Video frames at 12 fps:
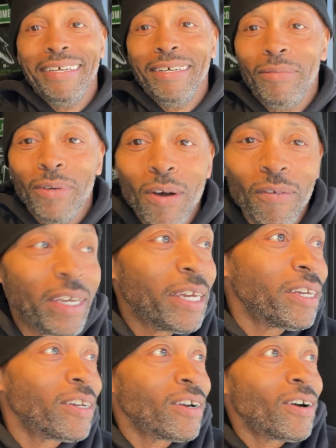We over
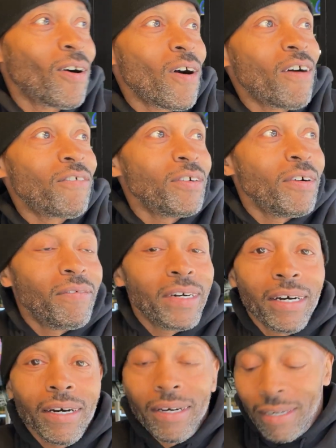here off of
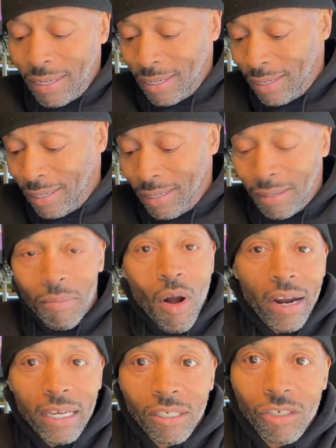
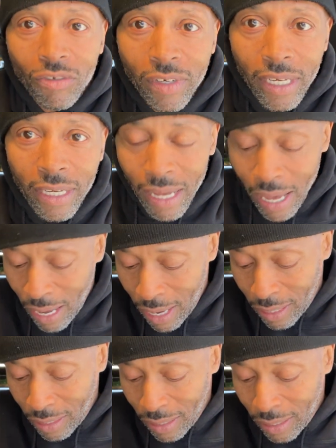Market Street at
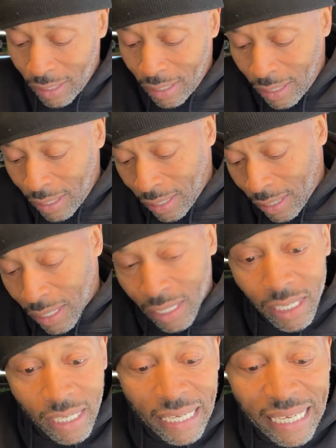
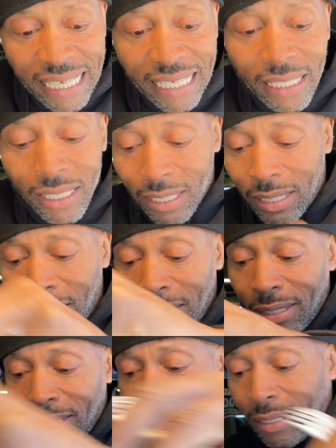Good Eats.
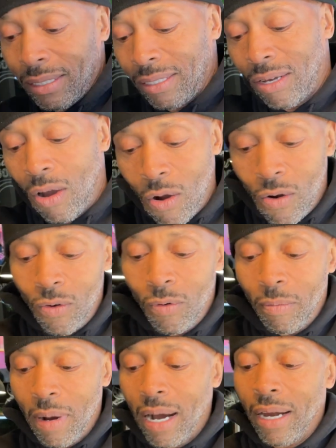Oh
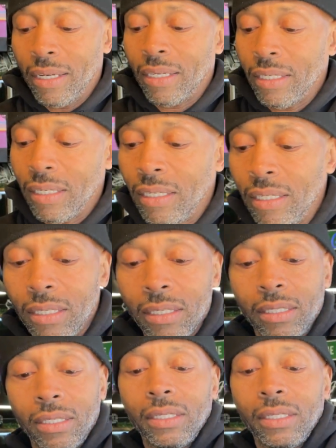my goodness.